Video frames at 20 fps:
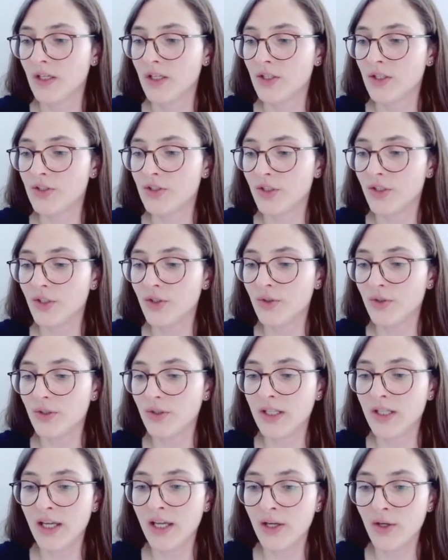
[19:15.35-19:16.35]
So
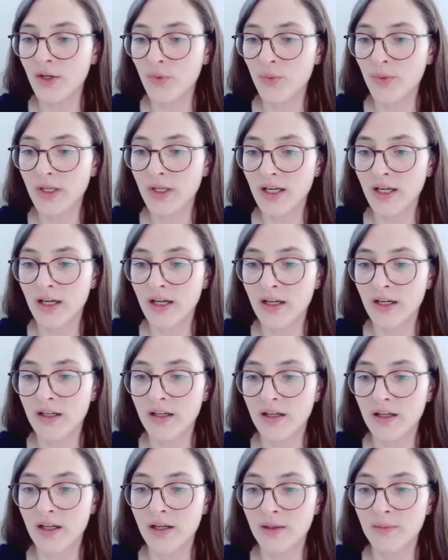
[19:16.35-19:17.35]
now we
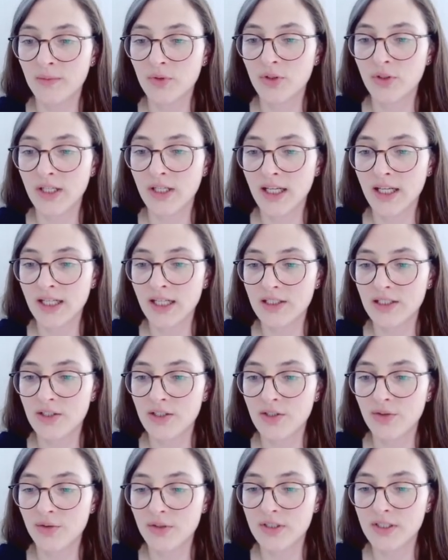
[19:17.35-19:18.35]
are connected
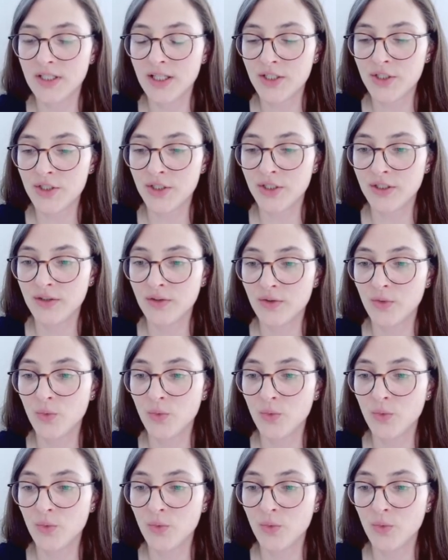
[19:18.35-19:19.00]
to session